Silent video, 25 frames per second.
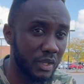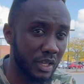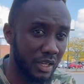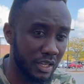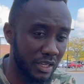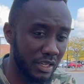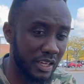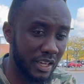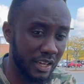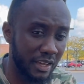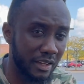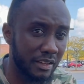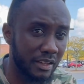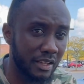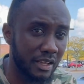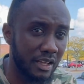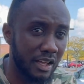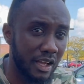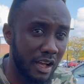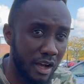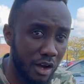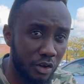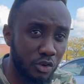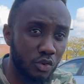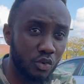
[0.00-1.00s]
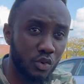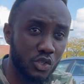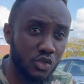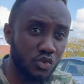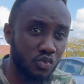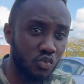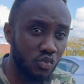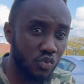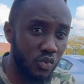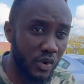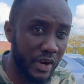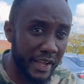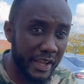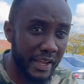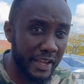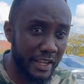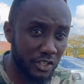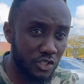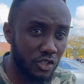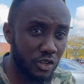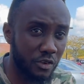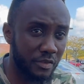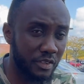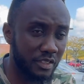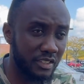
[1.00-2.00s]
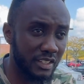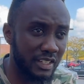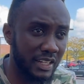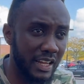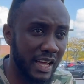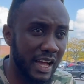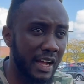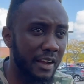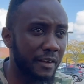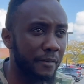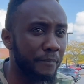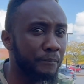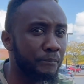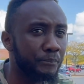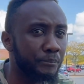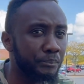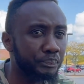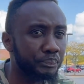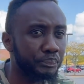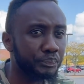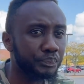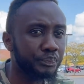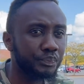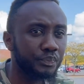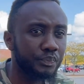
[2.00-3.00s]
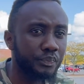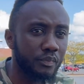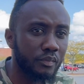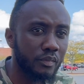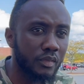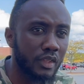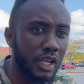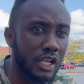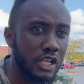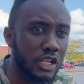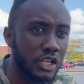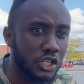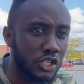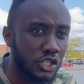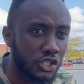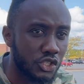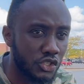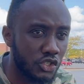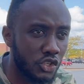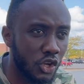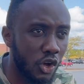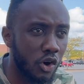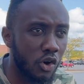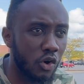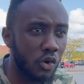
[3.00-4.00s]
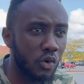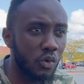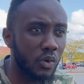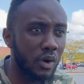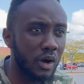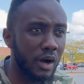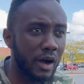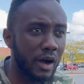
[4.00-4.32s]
Yeah, it was way tougher than that. So,